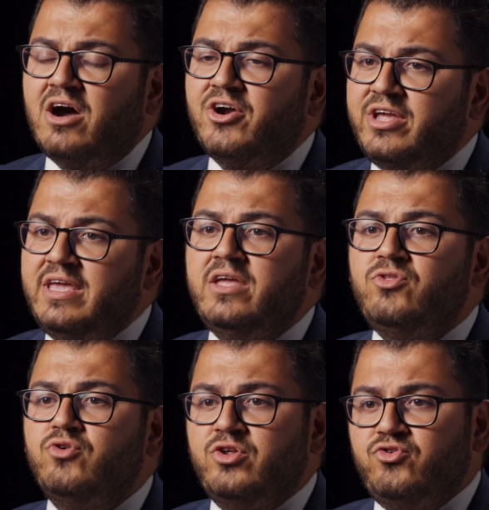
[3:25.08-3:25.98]
are key
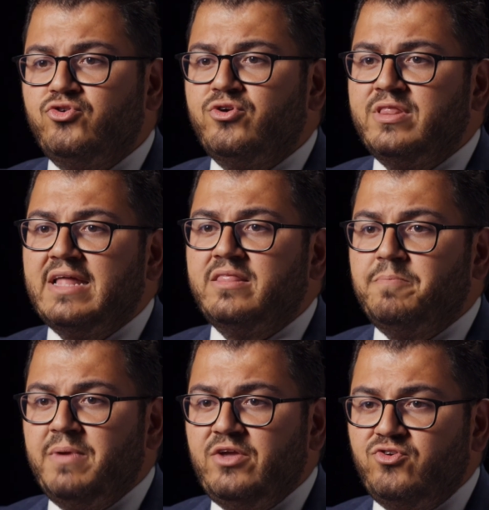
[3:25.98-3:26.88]
to ensure that the
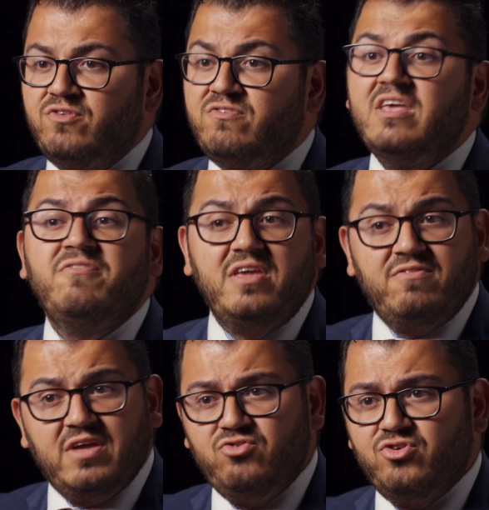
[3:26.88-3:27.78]
patients, if
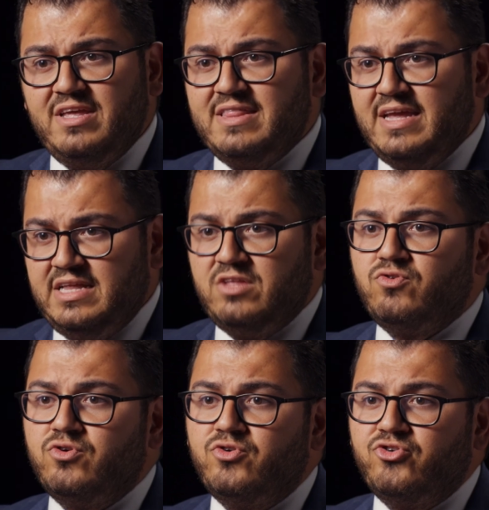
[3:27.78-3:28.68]
eventually they need
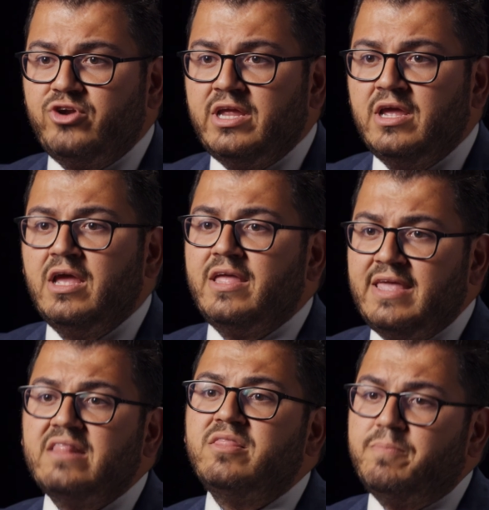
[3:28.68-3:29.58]
surgery,
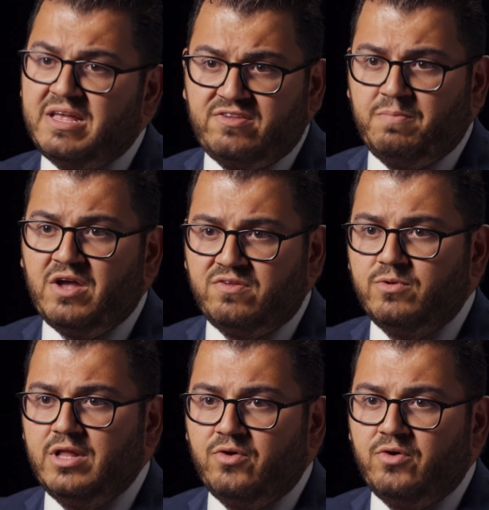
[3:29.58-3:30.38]
get the best possible